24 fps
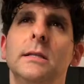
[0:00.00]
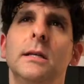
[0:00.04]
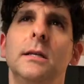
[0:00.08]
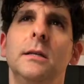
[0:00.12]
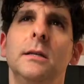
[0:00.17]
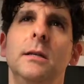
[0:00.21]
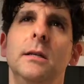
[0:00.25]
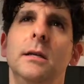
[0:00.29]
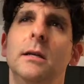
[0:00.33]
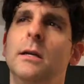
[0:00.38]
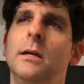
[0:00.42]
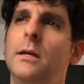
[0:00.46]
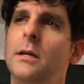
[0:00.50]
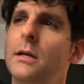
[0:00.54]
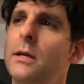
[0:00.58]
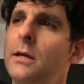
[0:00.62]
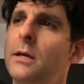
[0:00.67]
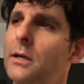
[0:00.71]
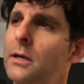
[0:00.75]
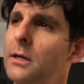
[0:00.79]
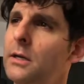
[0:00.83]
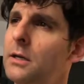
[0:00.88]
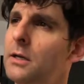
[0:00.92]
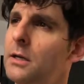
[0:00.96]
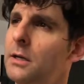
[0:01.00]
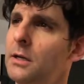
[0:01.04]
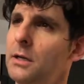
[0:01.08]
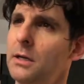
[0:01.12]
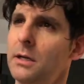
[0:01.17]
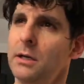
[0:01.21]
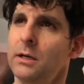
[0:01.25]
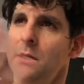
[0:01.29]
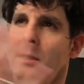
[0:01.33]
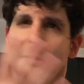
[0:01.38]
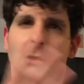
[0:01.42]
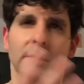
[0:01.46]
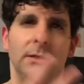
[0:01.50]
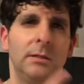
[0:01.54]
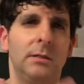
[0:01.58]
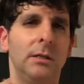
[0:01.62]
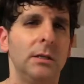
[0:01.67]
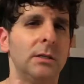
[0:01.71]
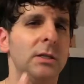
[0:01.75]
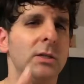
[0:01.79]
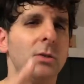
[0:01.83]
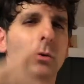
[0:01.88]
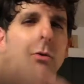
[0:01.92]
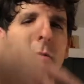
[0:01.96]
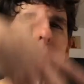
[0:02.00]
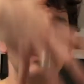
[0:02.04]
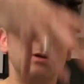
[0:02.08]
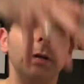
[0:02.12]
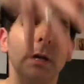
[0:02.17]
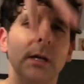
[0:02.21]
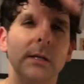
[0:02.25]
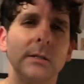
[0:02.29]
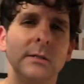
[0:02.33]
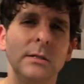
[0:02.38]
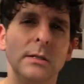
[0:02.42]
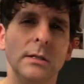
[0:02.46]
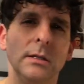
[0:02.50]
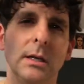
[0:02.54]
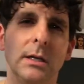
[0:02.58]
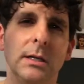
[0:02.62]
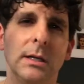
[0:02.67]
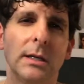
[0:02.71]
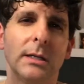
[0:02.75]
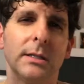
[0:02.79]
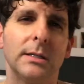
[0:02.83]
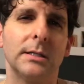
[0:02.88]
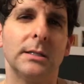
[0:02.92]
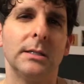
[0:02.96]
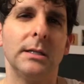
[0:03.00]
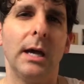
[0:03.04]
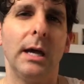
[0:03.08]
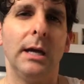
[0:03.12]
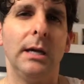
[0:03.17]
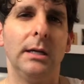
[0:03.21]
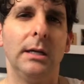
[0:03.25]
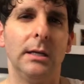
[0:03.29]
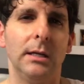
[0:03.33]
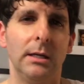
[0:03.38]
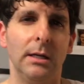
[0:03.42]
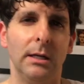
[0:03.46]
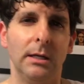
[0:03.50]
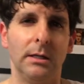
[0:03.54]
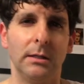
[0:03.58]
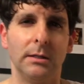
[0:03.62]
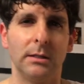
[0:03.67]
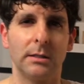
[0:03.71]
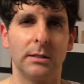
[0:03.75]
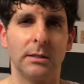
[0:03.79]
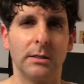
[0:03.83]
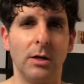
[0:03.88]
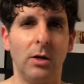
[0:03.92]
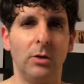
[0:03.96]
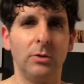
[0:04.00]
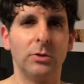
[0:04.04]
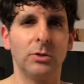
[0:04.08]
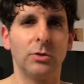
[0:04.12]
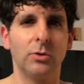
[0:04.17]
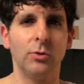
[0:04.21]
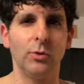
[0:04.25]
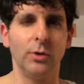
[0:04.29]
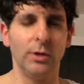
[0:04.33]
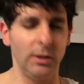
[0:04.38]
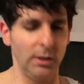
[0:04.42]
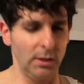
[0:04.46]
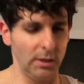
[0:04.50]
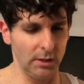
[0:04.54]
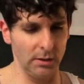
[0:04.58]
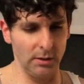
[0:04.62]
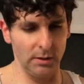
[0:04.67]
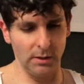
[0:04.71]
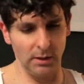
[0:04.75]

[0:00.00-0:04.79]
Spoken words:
and disoriented and excited and sultry and